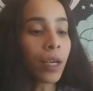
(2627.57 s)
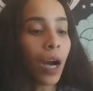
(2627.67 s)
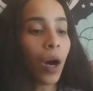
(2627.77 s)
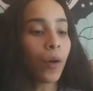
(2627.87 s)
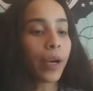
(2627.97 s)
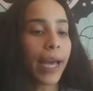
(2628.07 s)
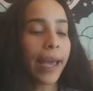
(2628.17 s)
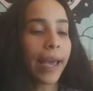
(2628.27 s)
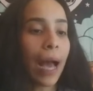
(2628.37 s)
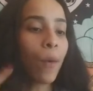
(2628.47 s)

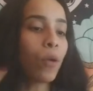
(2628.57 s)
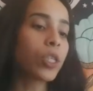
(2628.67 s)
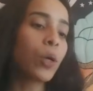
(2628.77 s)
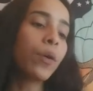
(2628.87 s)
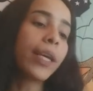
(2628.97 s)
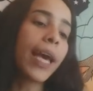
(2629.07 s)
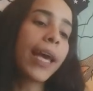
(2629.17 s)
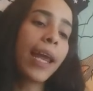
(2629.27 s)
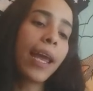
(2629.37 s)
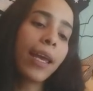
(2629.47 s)
Okay, I'm also
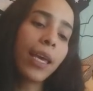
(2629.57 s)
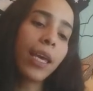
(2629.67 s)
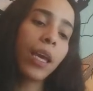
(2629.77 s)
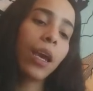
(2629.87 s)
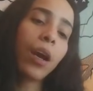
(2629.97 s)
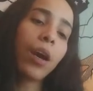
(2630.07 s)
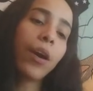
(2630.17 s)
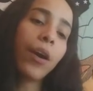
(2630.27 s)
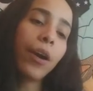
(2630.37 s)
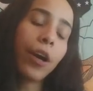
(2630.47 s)
getting
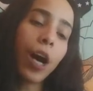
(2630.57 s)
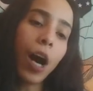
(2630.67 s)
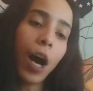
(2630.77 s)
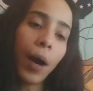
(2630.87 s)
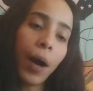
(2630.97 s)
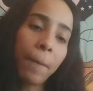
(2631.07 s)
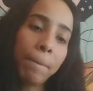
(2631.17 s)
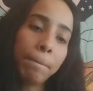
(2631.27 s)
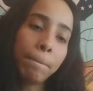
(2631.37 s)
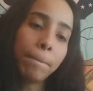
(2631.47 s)
here,
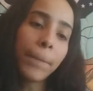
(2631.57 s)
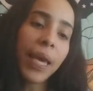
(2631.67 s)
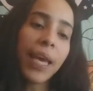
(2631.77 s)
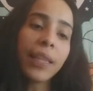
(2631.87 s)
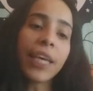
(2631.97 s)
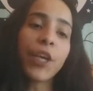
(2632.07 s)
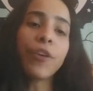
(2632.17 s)
like you're